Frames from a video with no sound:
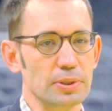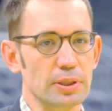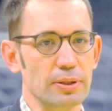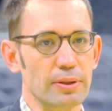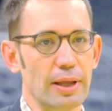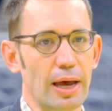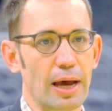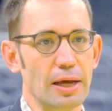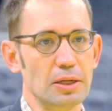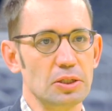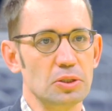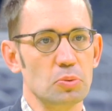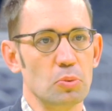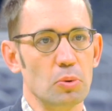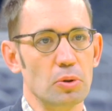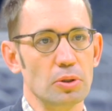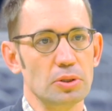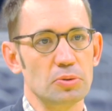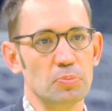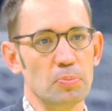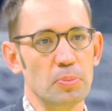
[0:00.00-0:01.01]
And that's
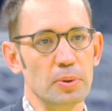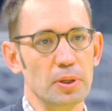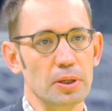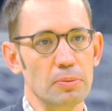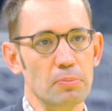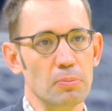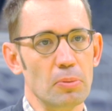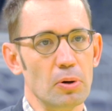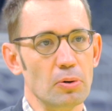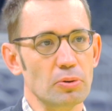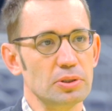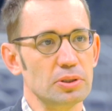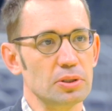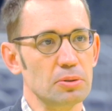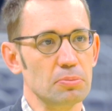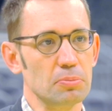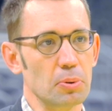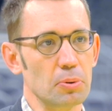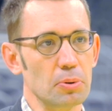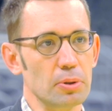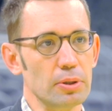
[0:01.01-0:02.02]
what's been most
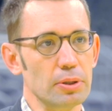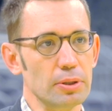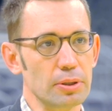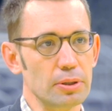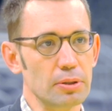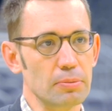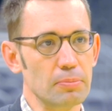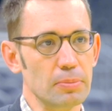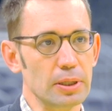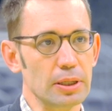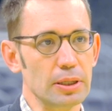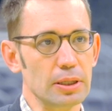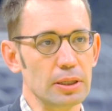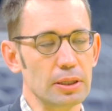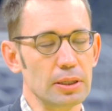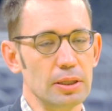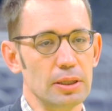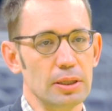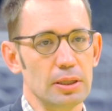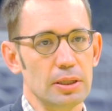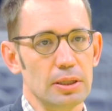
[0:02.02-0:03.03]
important to me,
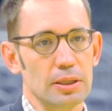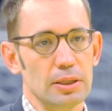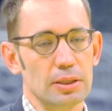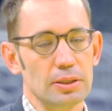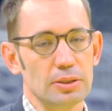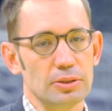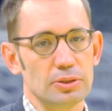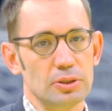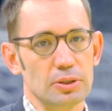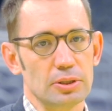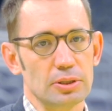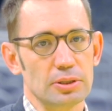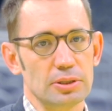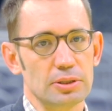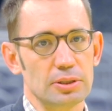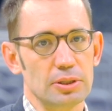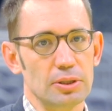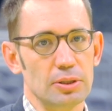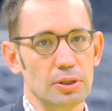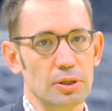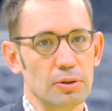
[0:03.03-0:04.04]
is
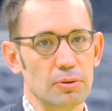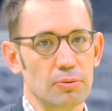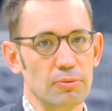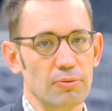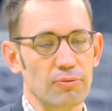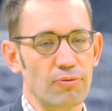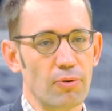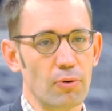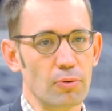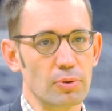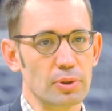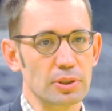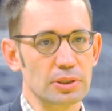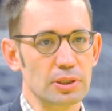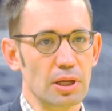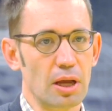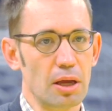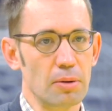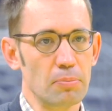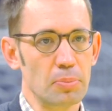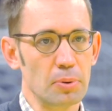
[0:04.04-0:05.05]
just, you know, focused
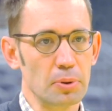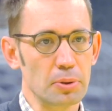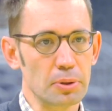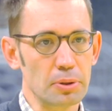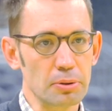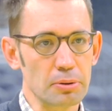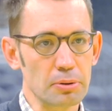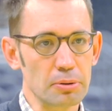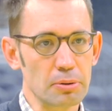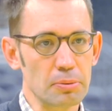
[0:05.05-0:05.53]
on building